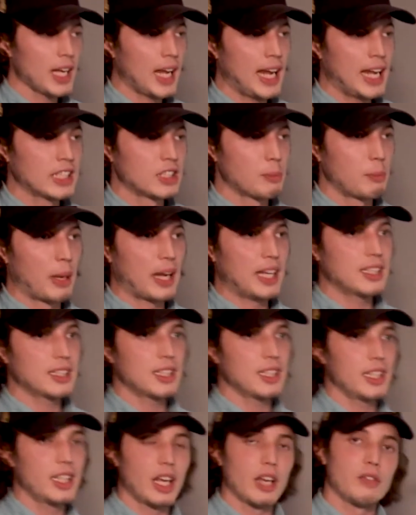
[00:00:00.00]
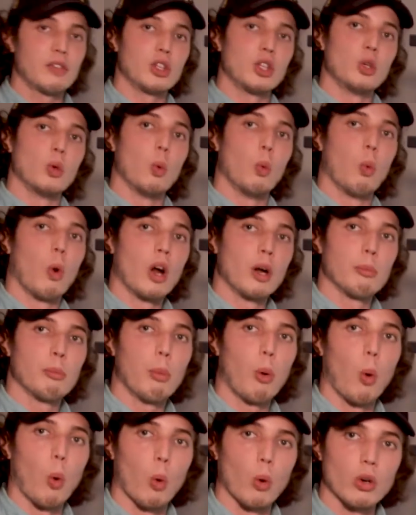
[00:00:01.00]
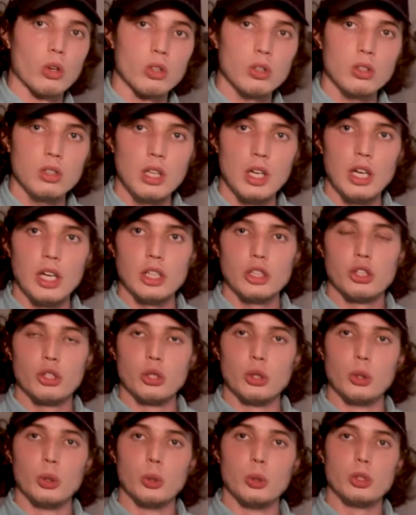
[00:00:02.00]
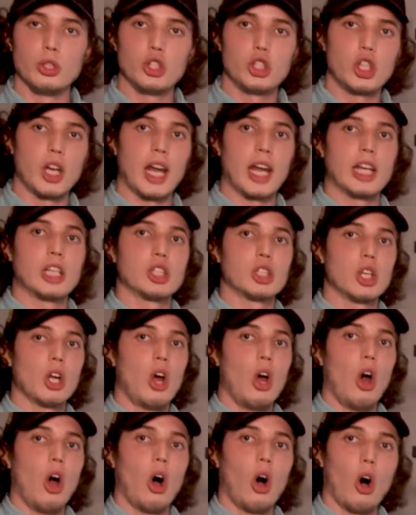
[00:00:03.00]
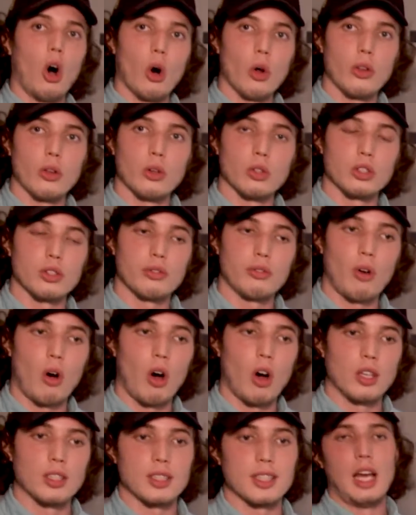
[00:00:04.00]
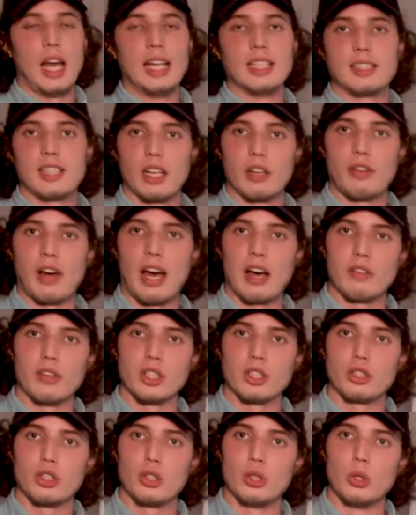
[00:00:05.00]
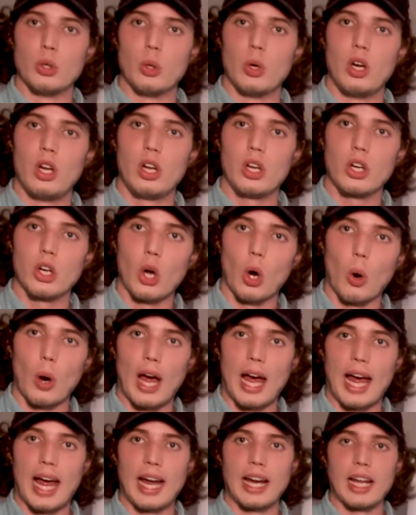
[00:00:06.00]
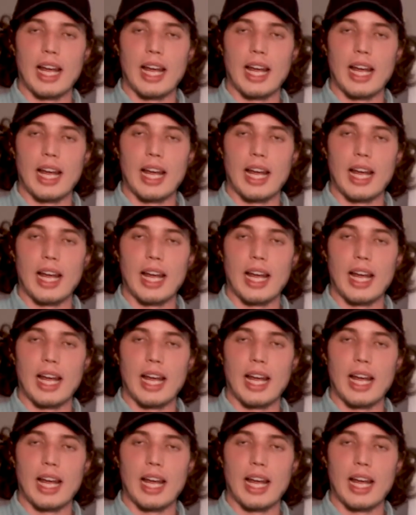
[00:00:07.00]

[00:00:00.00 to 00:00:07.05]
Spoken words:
It's basically giving you one portal to change all those fonts instead of having to go ahead